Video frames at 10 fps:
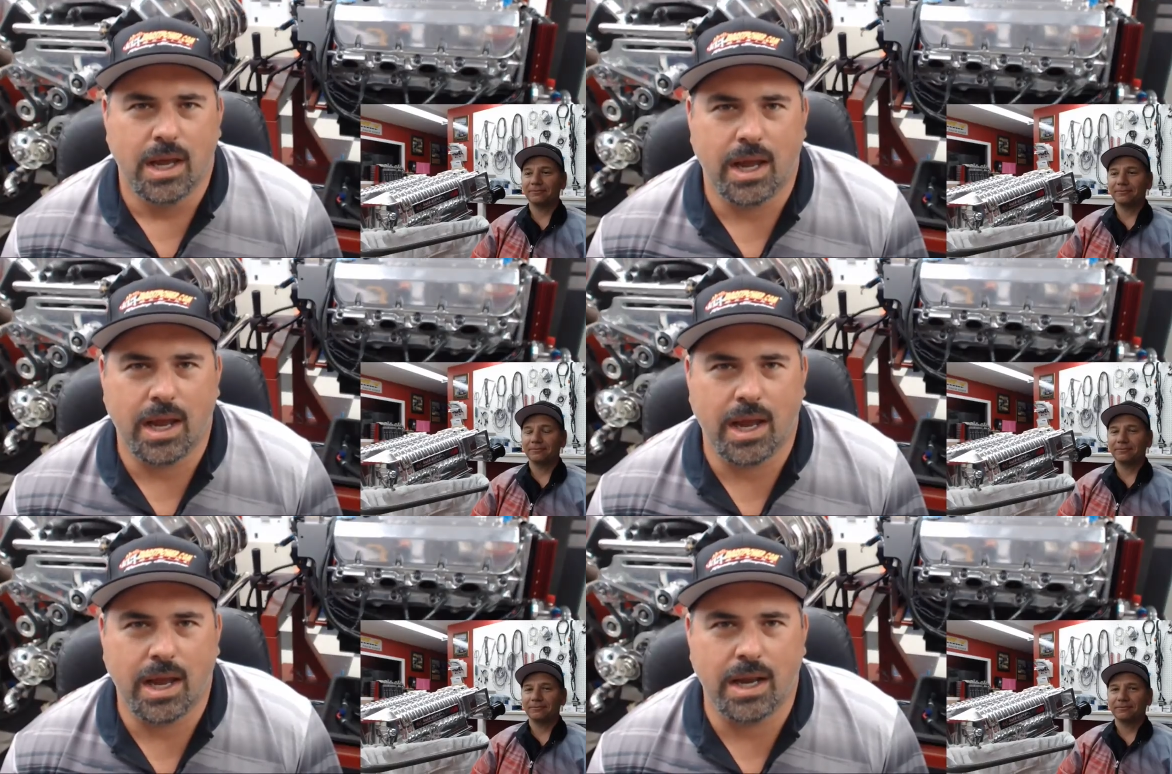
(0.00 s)

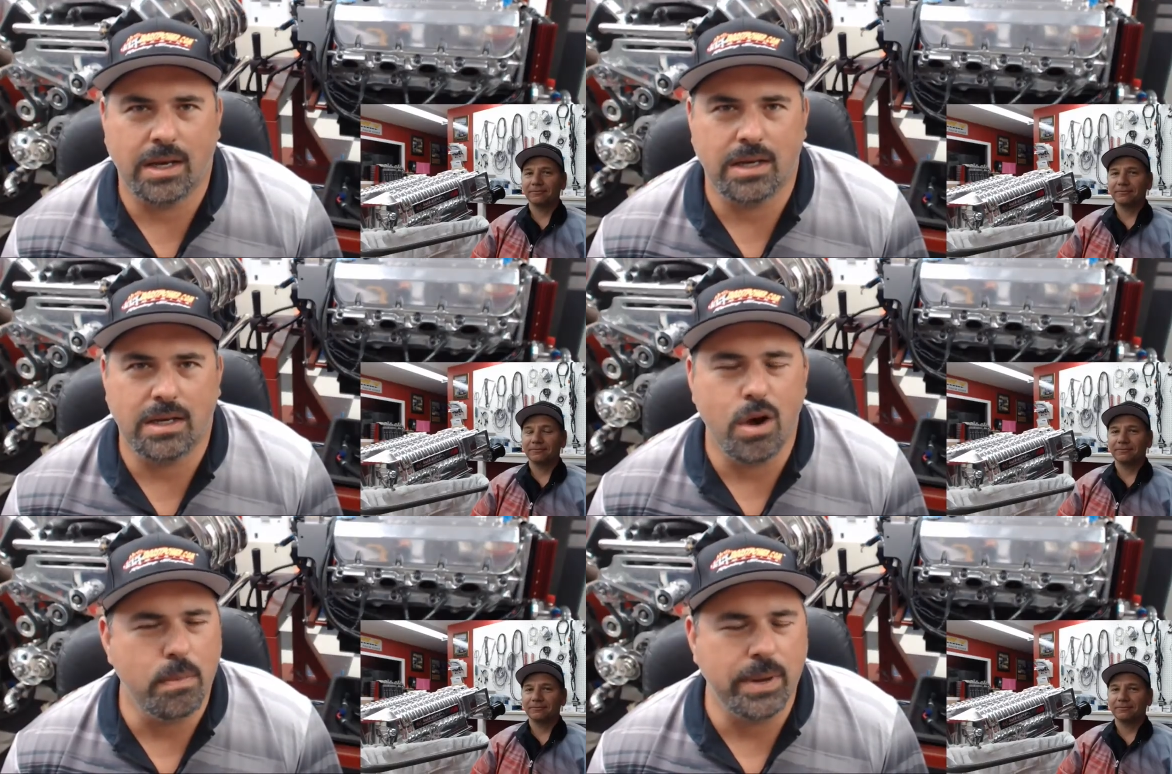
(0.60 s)
Speaker 1: and
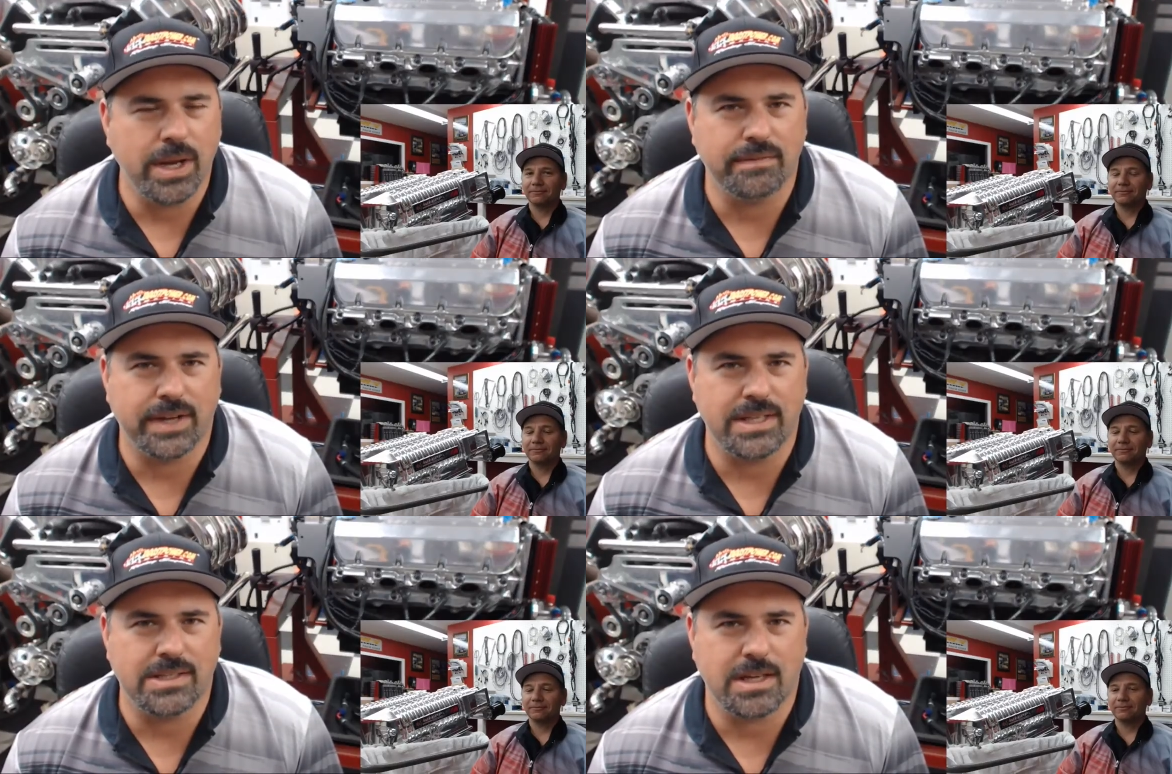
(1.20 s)
no big
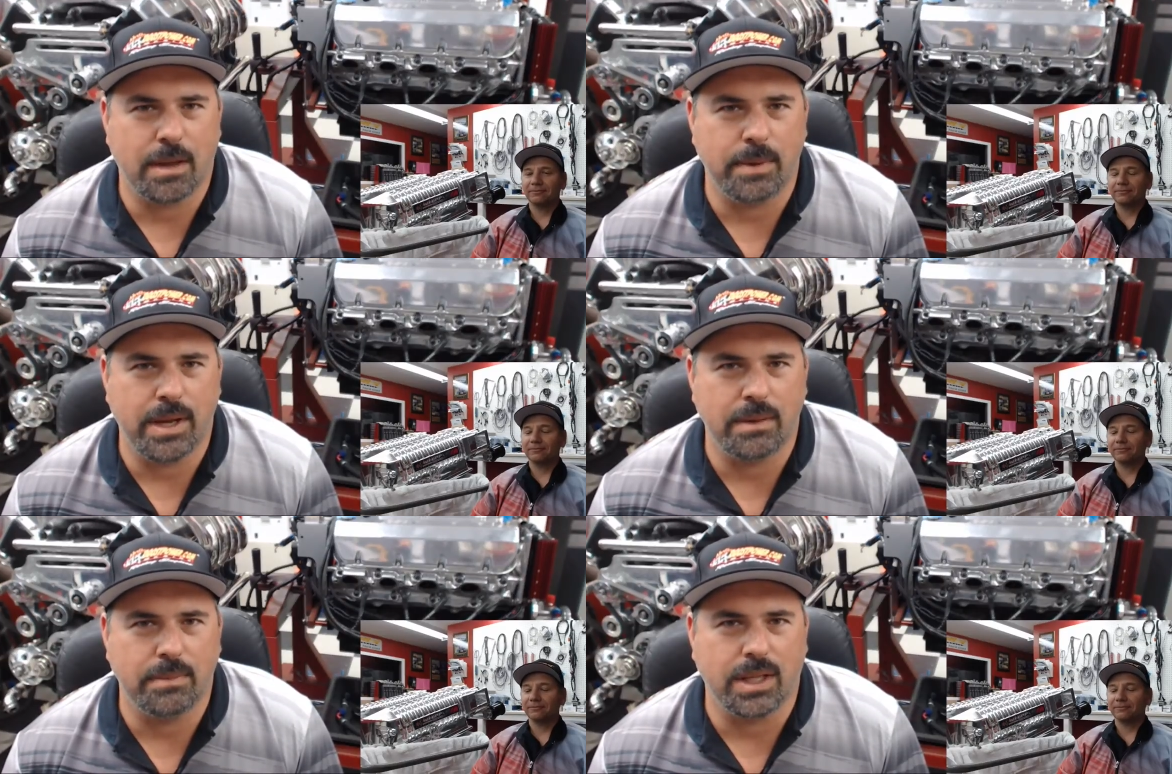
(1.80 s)
events coming.